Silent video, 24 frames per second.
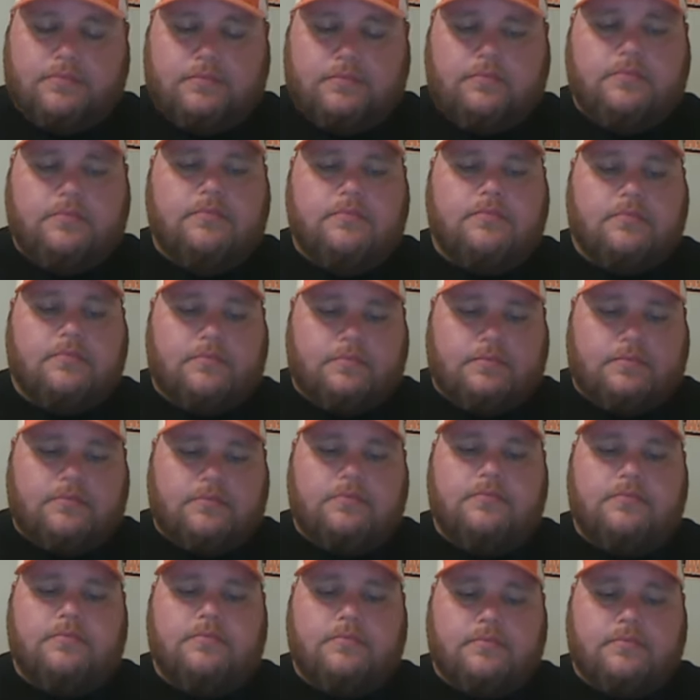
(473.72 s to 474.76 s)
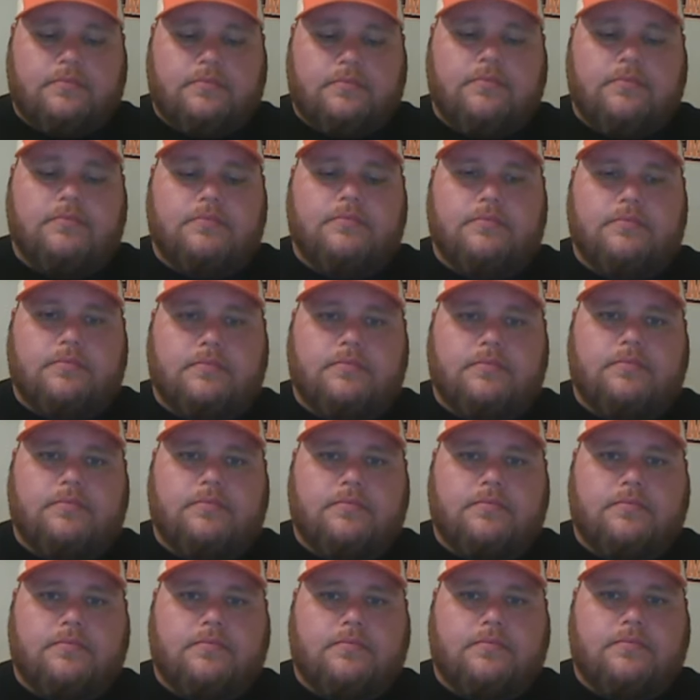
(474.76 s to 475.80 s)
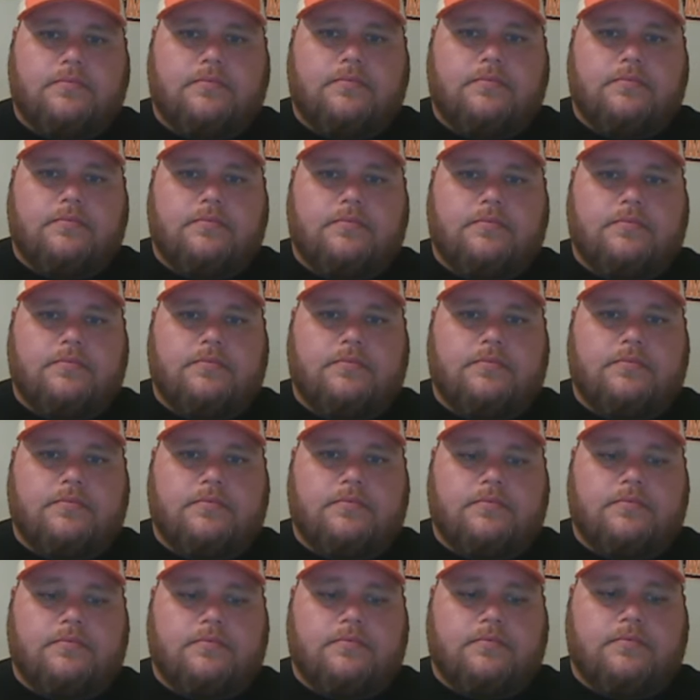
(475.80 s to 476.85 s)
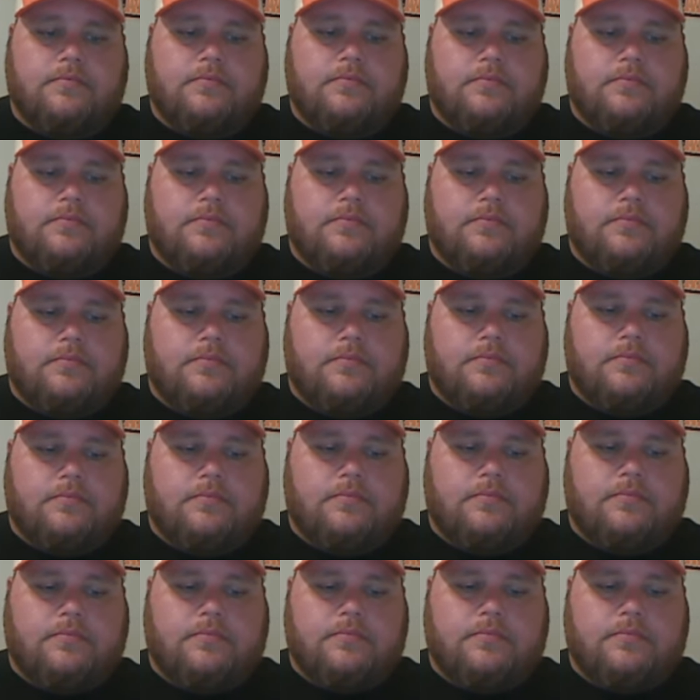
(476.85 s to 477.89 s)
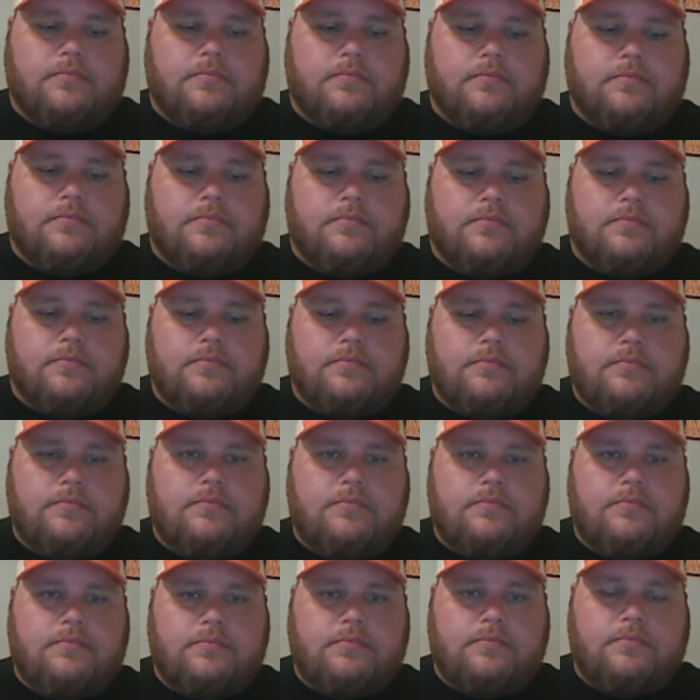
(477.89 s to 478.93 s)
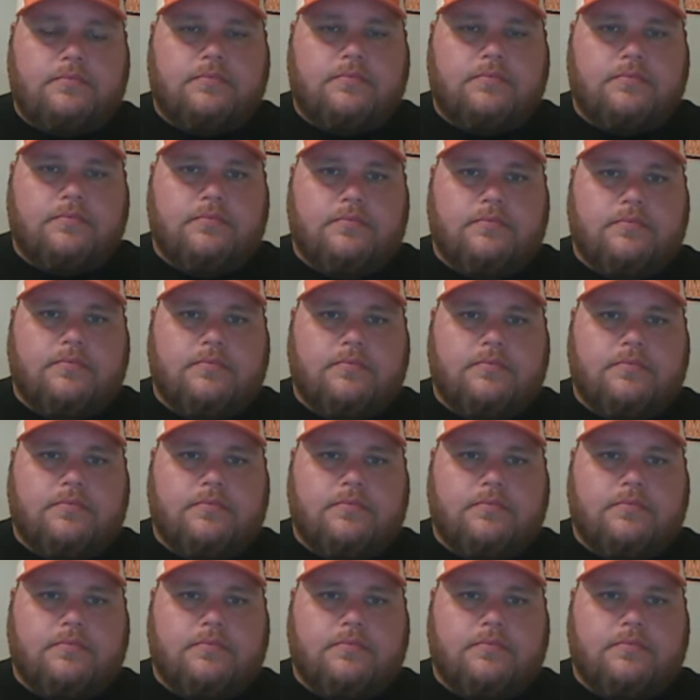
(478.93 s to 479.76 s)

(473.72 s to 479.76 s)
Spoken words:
This person isn't speaking.